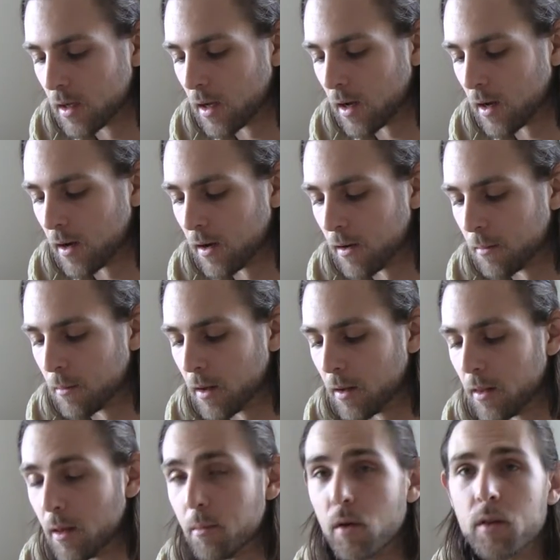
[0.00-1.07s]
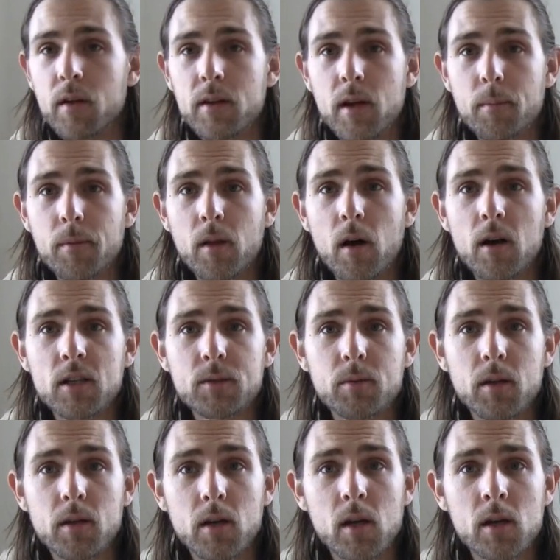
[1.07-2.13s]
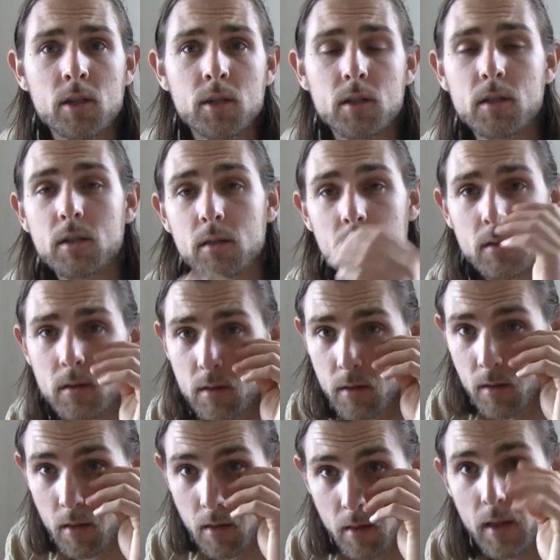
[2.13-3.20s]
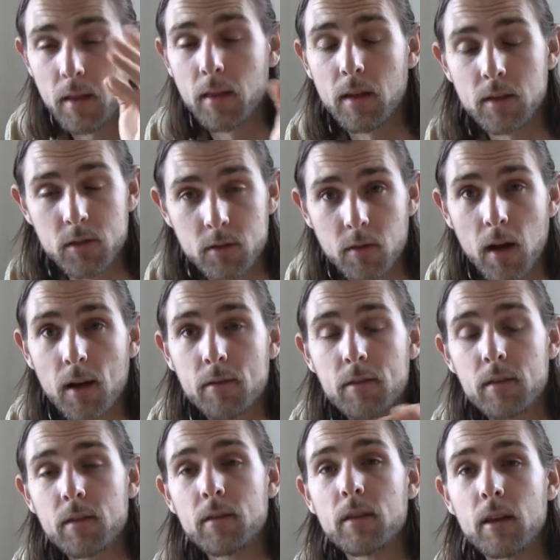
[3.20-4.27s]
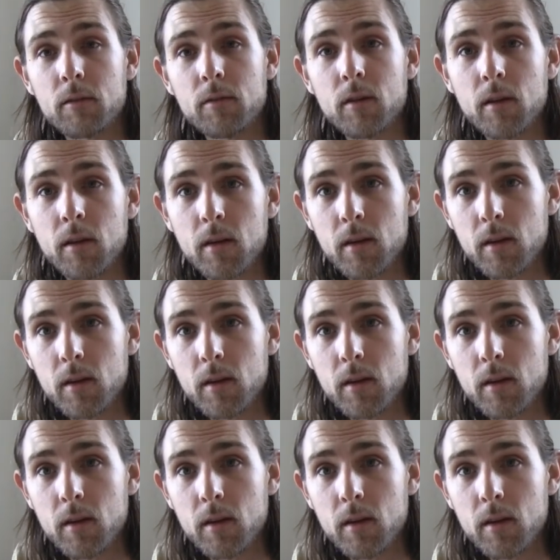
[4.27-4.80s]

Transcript: um, and they both ended up in the hospital unconscious. They, they survived, thankfully.